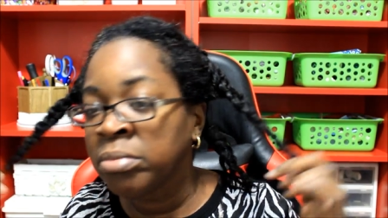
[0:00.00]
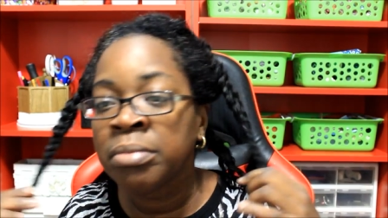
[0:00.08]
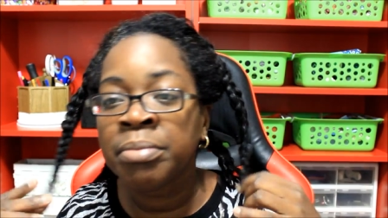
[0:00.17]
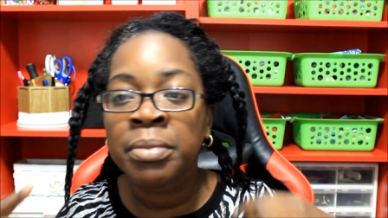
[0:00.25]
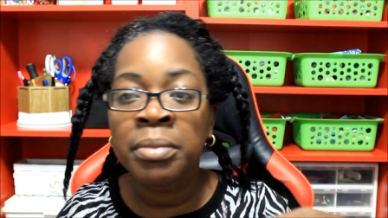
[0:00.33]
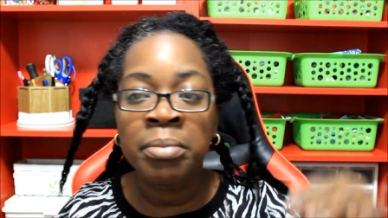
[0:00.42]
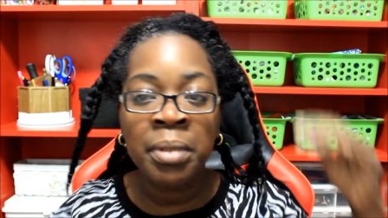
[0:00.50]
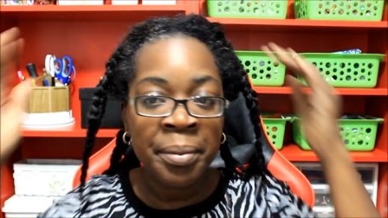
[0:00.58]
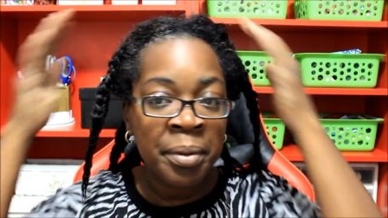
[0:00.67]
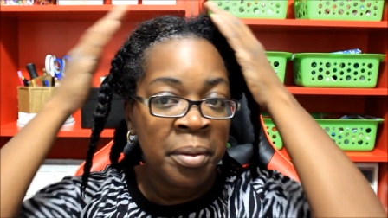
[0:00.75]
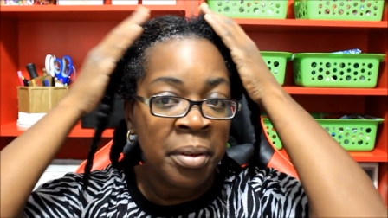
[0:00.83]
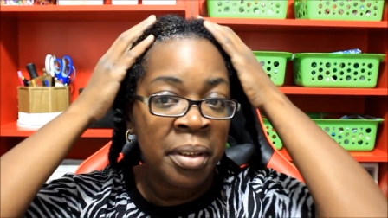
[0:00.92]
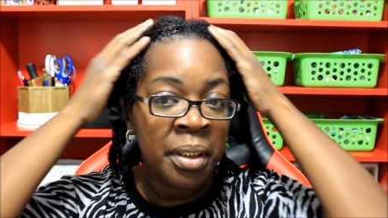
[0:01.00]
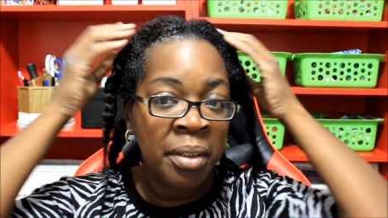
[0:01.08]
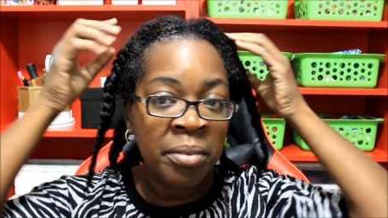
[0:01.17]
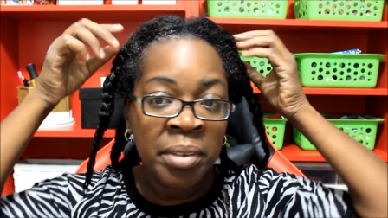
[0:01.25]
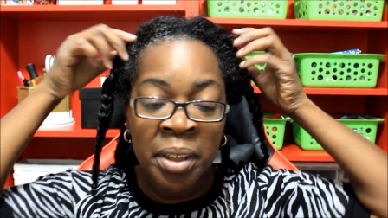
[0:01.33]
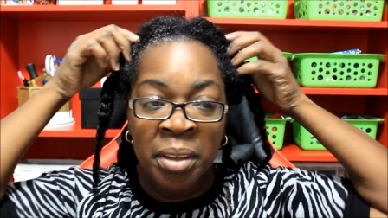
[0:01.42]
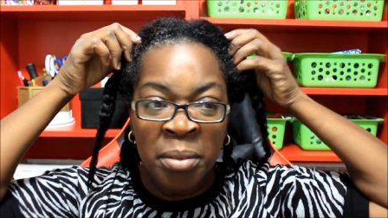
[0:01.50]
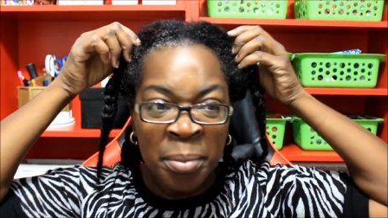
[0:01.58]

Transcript: mm, maybe, I don't know.